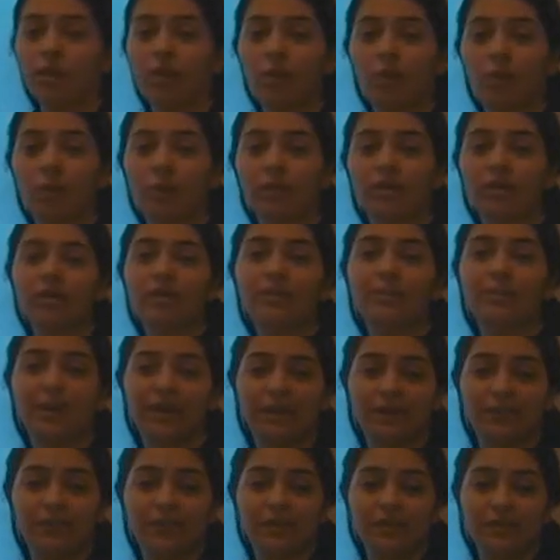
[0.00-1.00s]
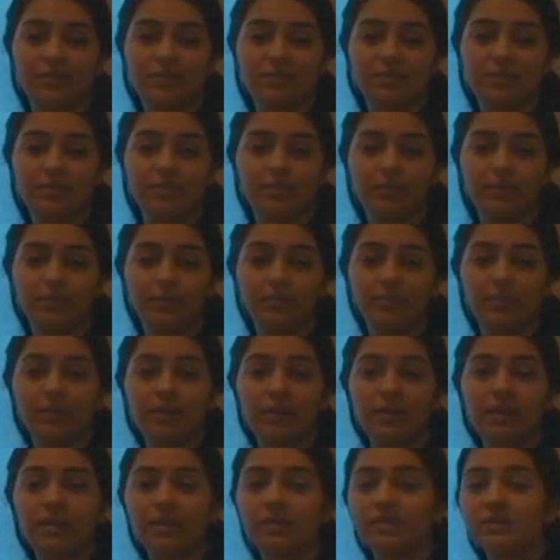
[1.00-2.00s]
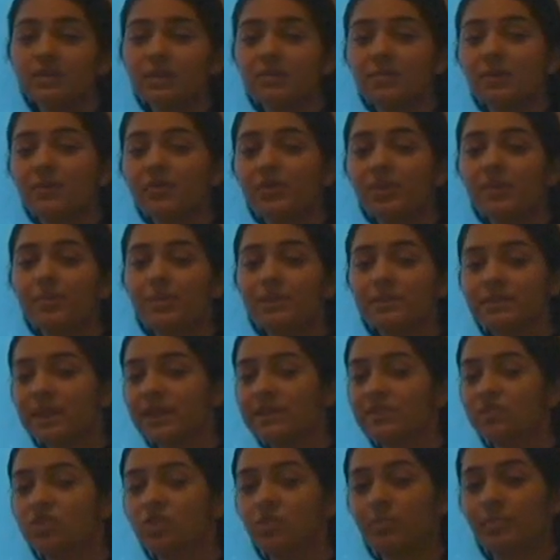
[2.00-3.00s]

What are the benefits? Some of the potential